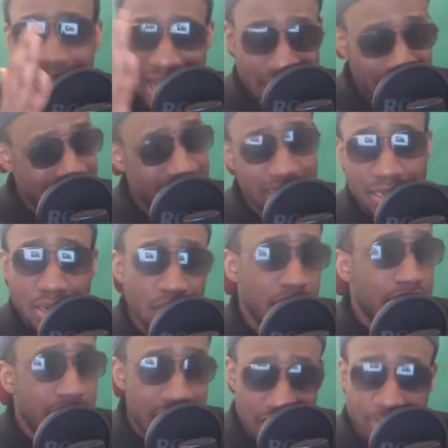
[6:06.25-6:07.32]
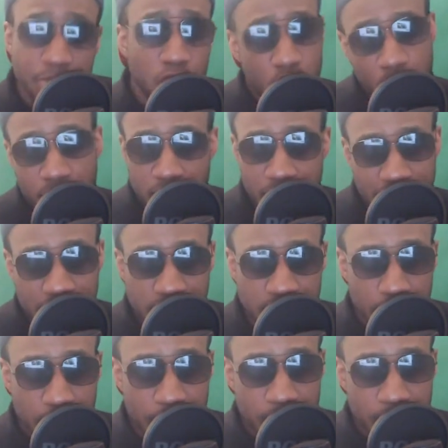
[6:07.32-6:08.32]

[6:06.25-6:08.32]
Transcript: I think, has been compromised.